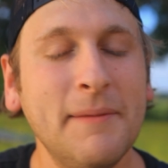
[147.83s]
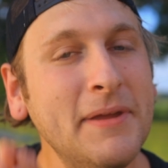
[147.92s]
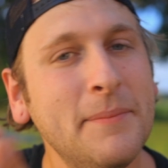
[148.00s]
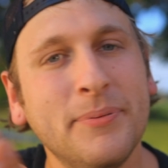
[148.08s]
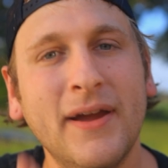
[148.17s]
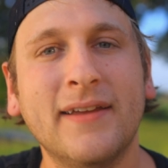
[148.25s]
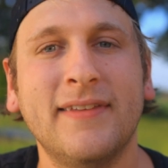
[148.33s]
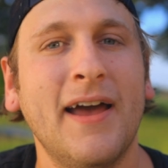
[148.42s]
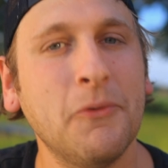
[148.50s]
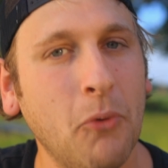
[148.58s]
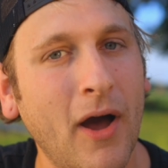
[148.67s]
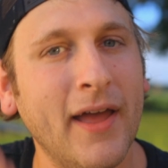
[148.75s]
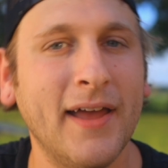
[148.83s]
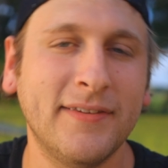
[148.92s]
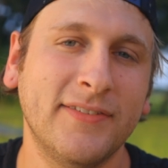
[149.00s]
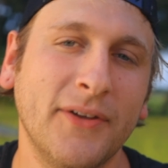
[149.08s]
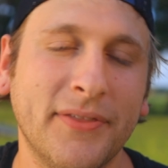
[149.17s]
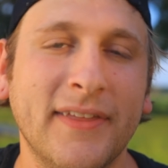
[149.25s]
me break down why I
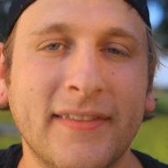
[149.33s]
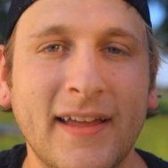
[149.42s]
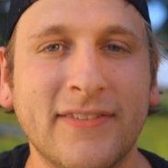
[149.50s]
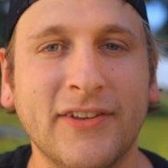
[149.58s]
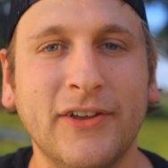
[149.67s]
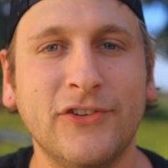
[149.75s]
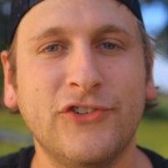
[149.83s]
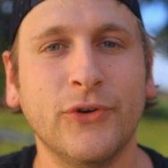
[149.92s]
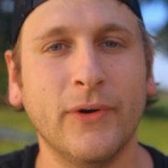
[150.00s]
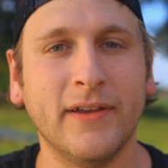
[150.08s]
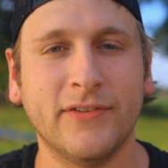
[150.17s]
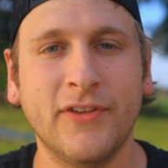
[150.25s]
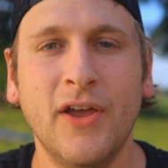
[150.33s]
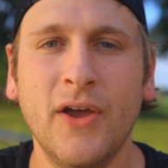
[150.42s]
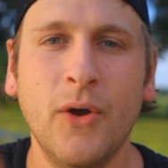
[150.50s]
still think that's a good choice.